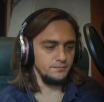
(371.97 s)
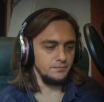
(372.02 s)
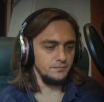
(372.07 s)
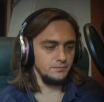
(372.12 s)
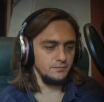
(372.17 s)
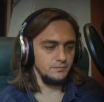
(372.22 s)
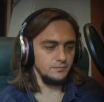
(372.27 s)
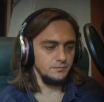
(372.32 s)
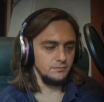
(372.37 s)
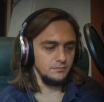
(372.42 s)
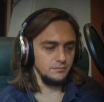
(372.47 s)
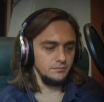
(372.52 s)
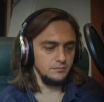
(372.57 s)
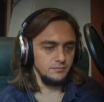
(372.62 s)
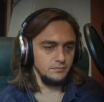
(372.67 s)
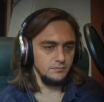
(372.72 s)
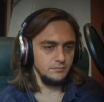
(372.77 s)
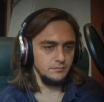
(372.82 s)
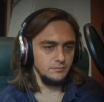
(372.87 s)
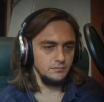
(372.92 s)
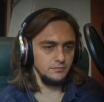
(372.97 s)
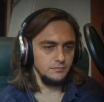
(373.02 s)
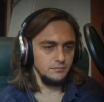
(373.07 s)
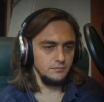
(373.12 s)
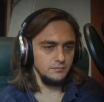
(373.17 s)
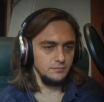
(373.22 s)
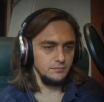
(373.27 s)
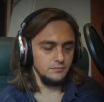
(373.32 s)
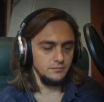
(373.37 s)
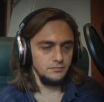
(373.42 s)

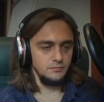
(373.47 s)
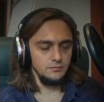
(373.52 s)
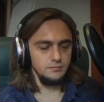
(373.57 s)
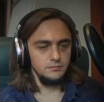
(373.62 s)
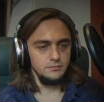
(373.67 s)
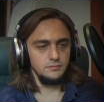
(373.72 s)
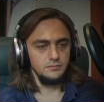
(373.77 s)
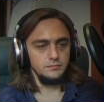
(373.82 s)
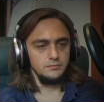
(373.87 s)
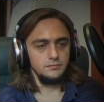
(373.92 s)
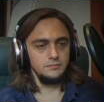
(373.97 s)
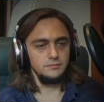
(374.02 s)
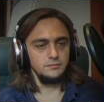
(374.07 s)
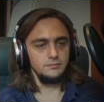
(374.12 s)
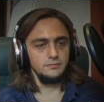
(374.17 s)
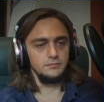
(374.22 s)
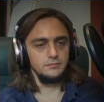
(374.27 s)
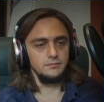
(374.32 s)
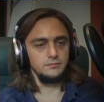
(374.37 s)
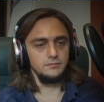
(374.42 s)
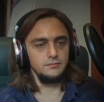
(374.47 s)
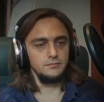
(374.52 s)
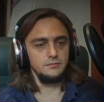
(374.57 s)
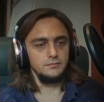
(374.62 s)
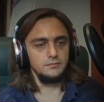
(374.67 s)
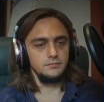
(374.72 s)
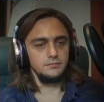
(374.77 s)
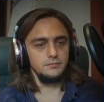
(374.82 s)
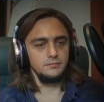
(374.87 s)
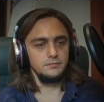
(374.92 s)

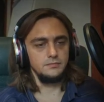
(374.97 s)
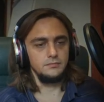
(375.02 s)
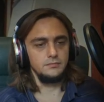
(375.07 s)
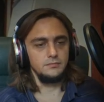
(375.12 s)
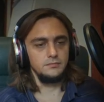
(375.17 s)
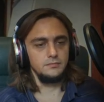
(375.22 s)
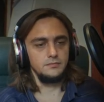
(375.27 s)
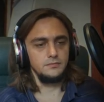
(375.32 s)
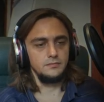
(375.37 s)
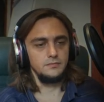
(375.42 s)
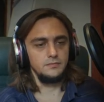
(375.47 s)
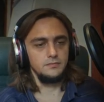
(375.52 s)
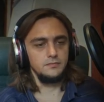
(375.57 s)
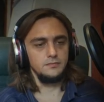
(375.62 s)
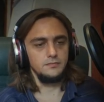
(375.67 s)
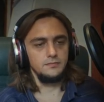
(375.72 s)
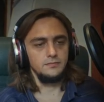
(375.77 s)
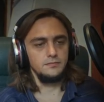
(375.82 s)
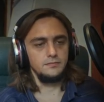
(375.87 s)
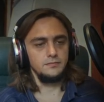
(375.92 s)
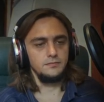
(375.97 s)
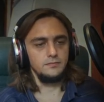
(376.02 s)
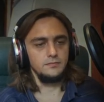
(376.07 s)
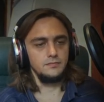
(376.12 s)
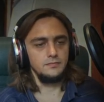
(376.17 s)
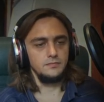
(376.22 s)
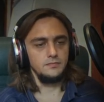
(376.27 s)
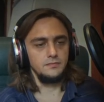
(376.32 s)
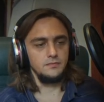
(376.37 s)
[no speech]